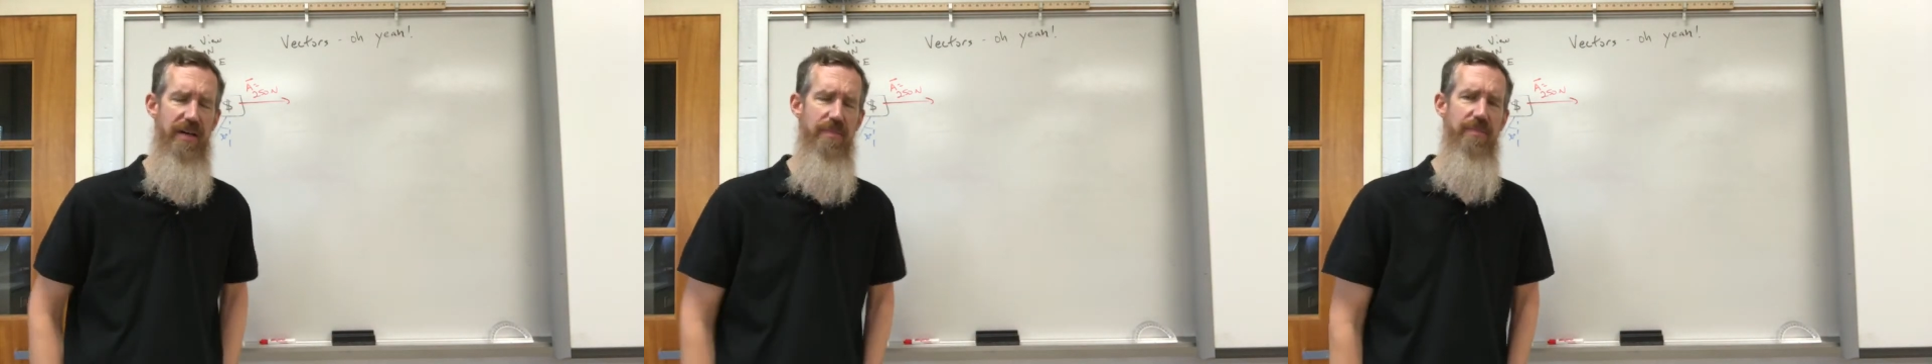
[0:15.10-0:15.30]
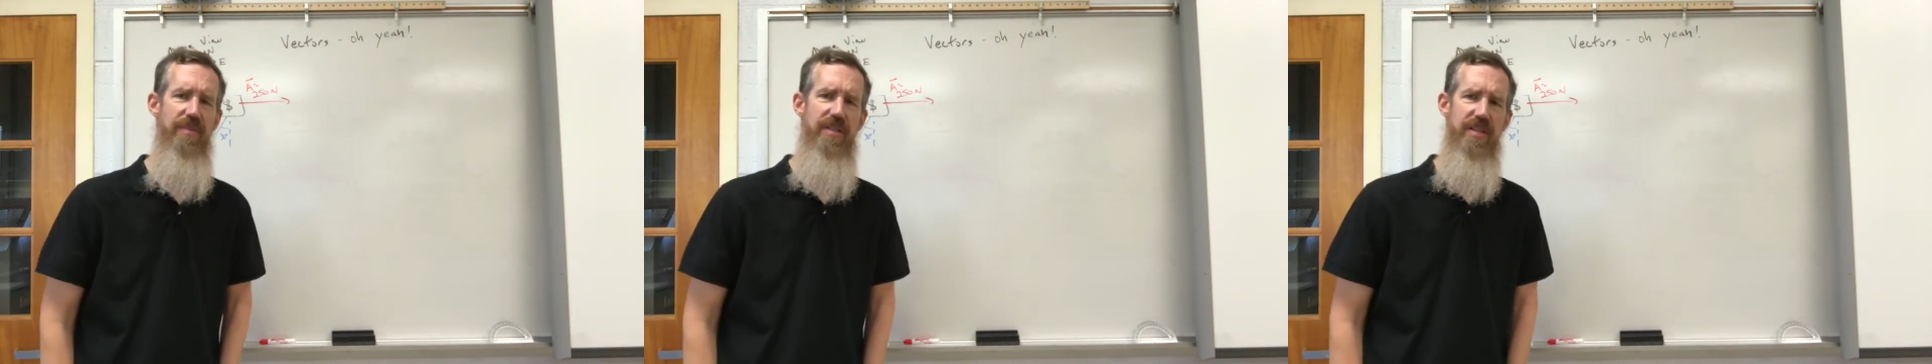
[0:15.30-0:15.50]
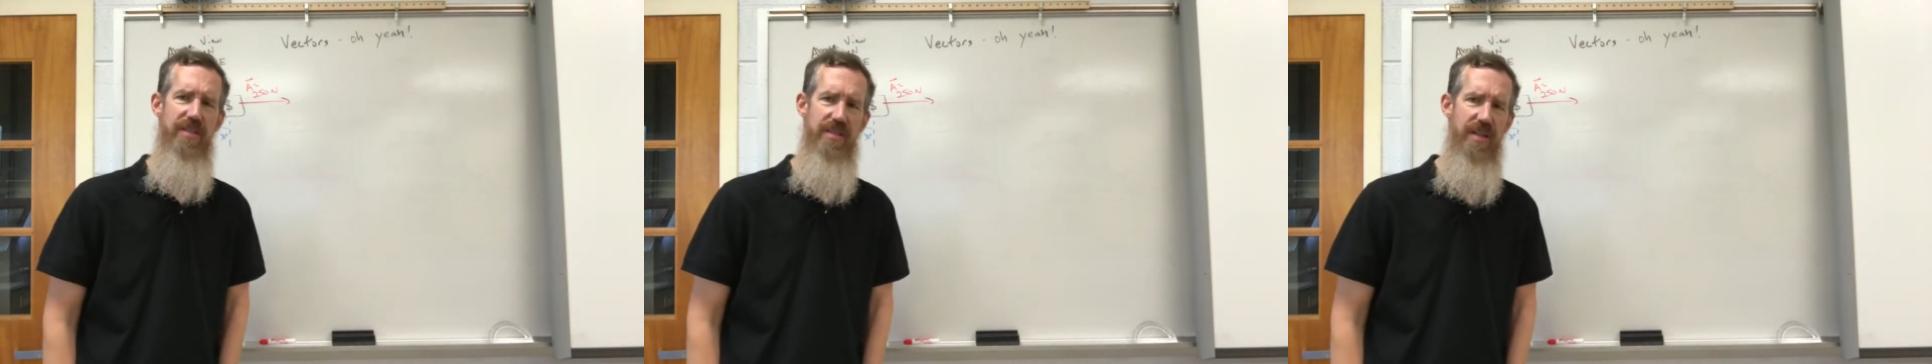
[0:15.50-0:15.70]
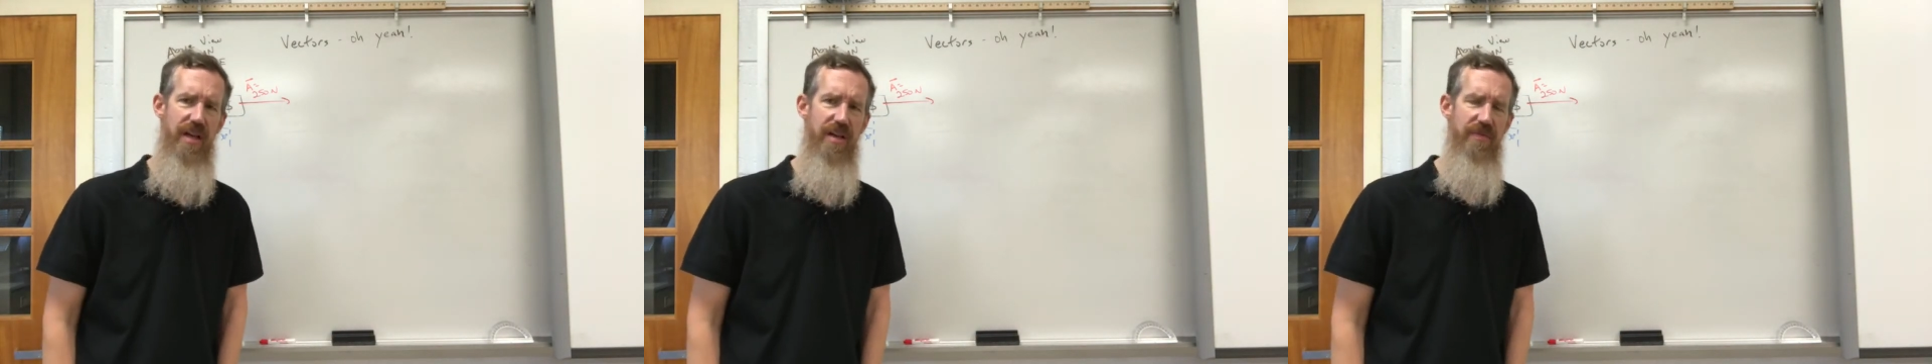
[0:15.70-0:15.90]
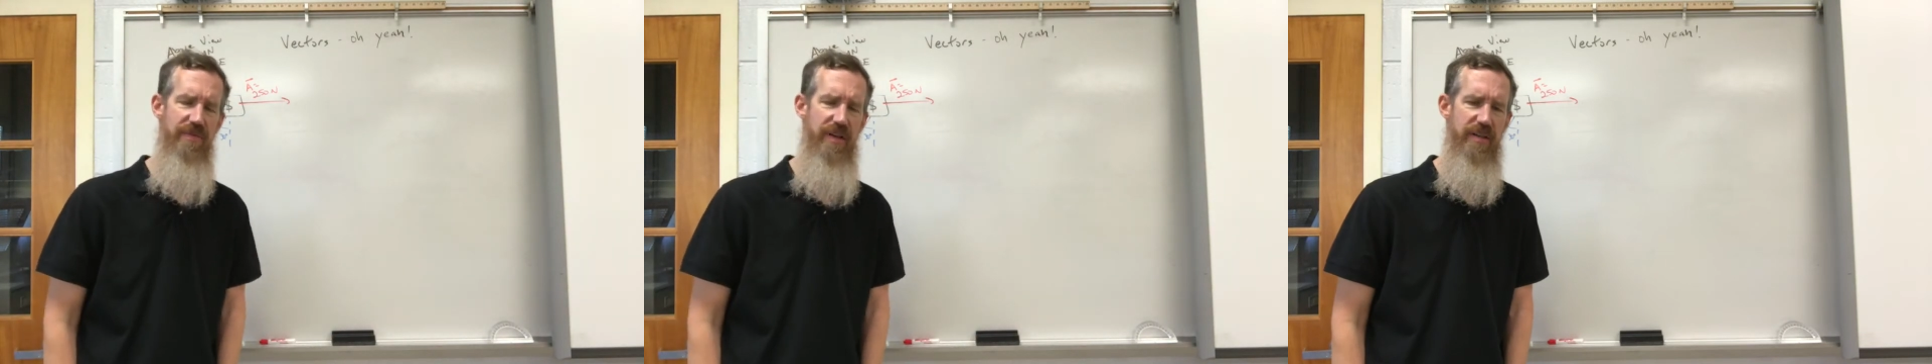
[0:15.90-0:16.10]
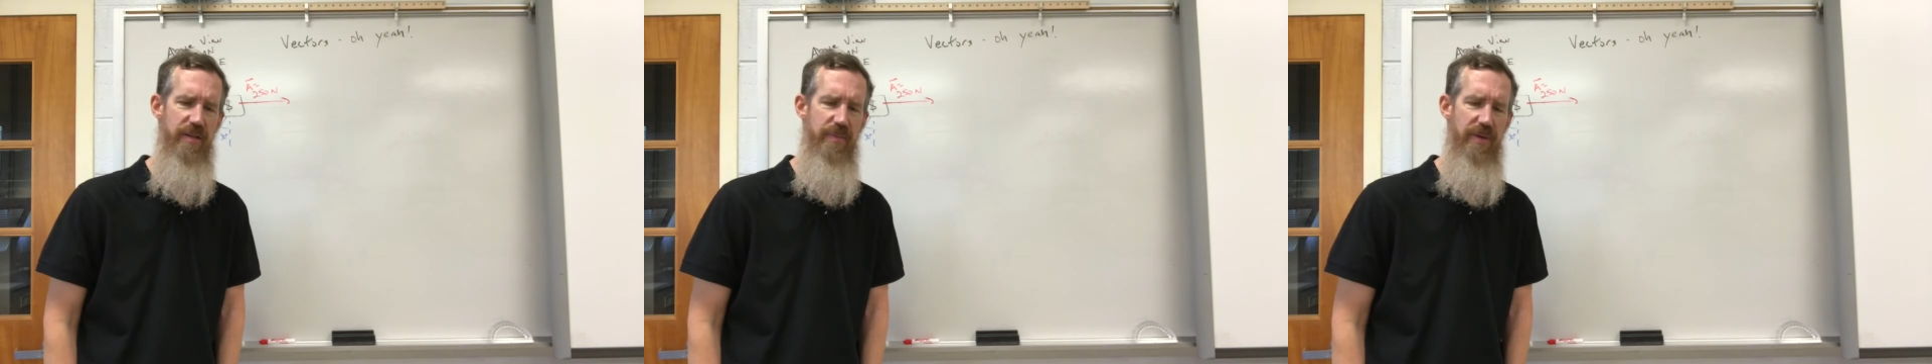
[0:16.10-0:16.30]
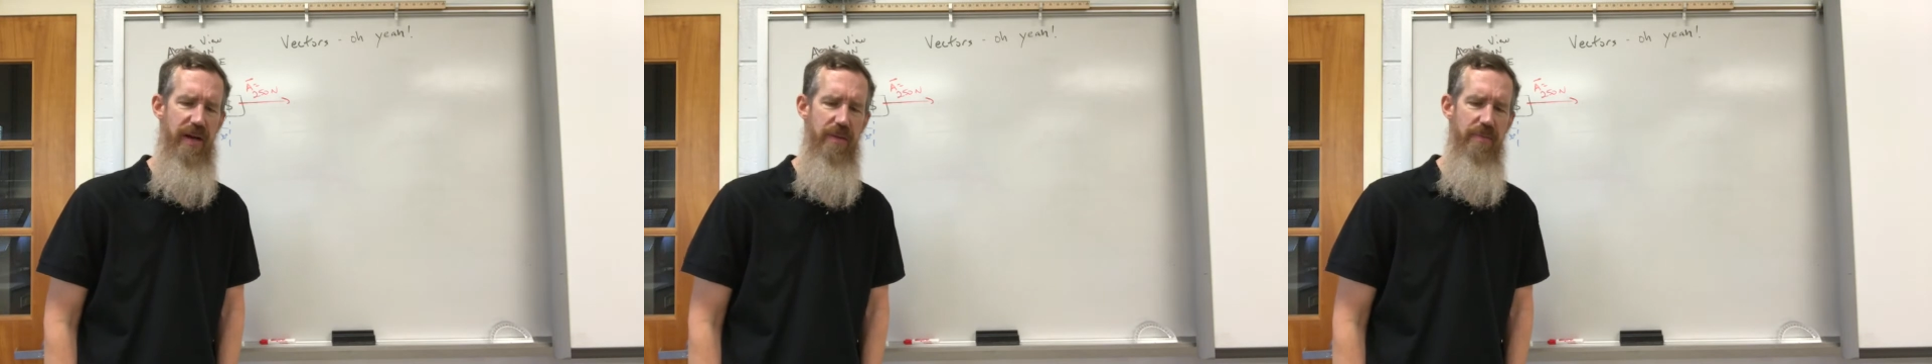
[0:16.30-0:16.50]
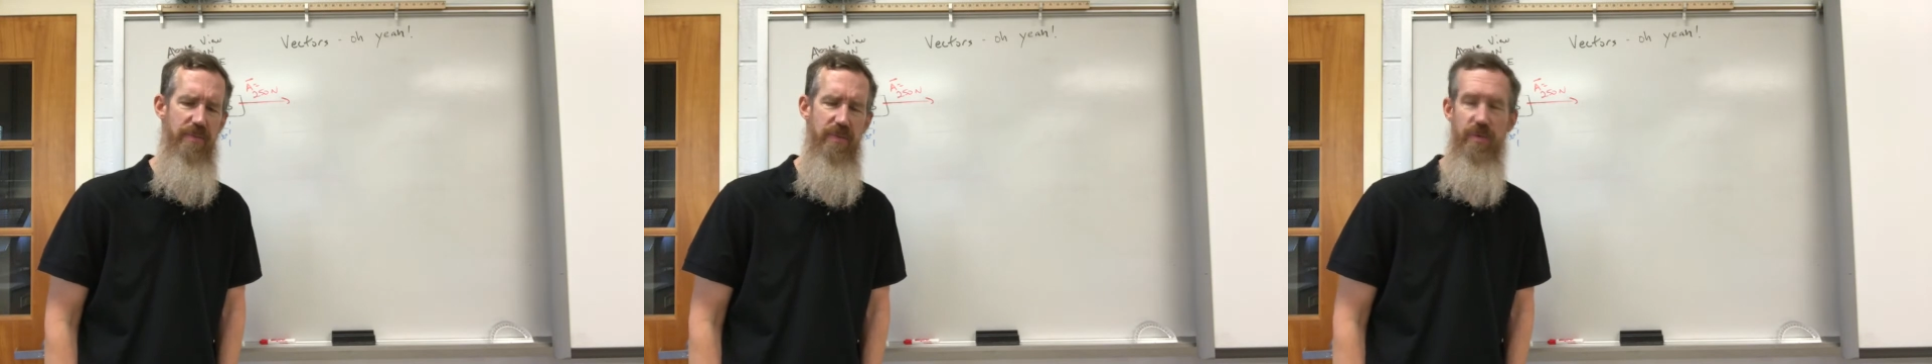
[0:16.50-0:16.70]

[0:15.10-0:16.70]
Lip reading: To solve vector problems,